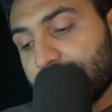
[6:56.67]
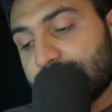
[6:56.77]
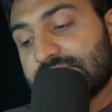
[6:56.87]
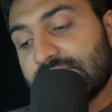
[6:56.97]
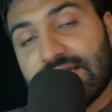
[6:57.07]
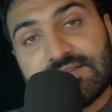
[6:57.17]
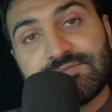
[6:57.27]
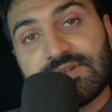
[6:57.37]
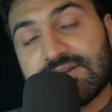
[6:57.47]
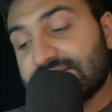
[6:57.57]
JS
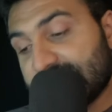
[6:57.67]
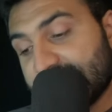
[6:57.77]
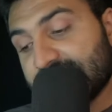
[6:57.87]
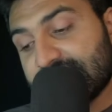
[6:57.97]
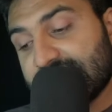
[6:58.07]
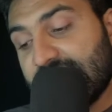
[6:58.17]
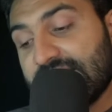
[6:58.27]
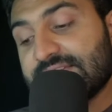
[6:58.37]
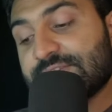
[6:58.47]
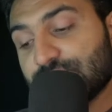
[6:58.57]
will consider this
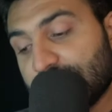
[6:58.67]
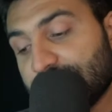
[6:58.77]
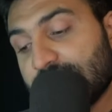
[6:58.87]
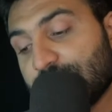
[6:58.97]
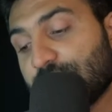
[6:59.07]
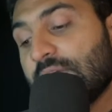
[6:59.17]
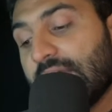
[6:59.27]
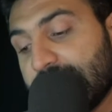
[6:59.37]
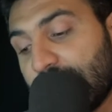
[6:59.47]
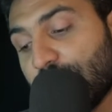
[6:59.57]
as a truthy value.
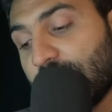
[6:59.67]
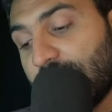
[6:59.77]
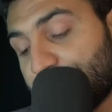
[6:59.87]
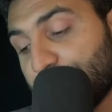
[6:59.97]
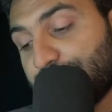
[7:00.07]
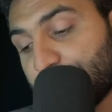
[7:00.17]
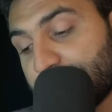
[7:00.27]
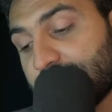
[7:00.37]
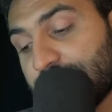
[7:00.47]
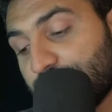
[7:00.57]
And now if you
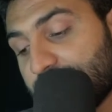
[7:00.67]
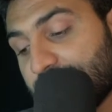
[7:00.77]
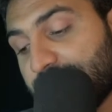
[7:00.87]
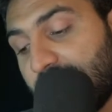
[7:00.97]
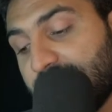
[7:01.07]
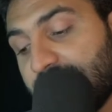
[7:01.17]
put 25